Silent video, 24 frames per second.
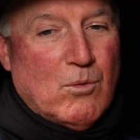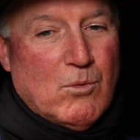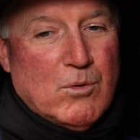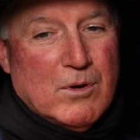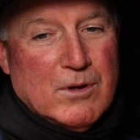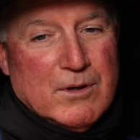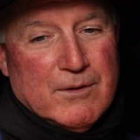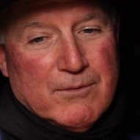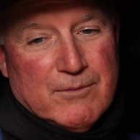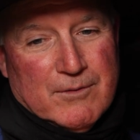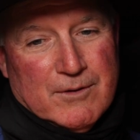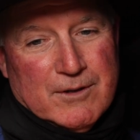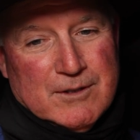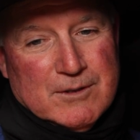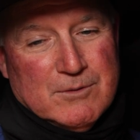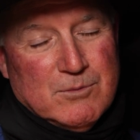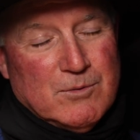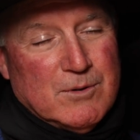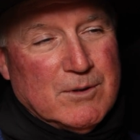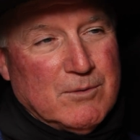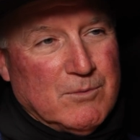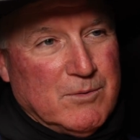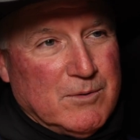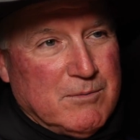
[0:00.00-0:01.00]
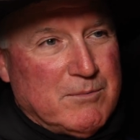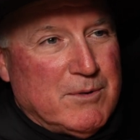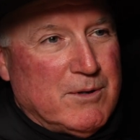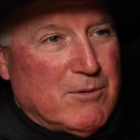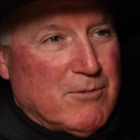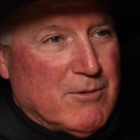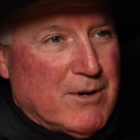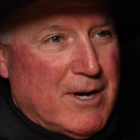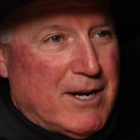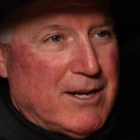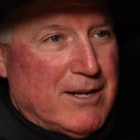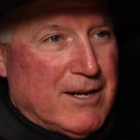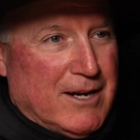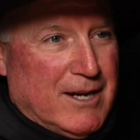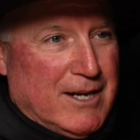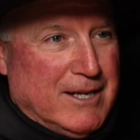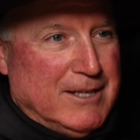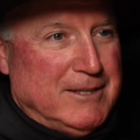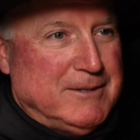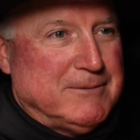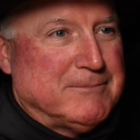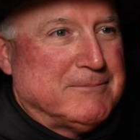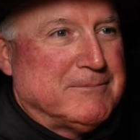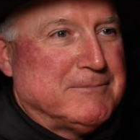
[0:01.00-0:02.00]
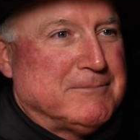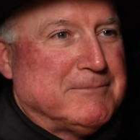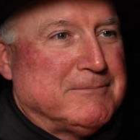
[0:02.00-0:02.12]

Well, the first one would be White Eye.